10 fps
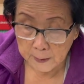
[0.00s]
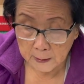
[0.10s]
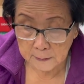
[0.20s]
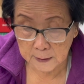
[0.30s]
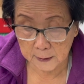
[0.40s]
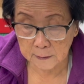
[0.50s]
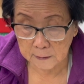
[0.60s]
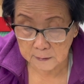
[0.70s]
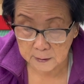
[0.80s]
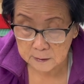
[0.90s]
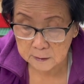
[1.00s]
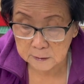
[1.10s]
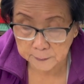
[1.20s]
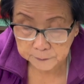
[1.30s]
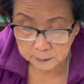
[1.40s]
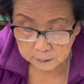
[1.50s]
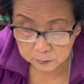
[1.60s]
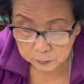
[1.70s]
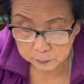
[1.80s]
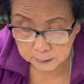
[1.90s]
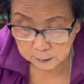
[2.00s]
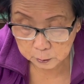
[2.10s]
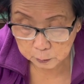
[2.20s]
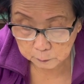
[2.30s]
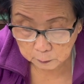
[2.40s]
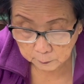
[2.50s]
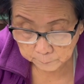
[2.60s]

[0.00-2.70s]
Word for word: then this is something you need to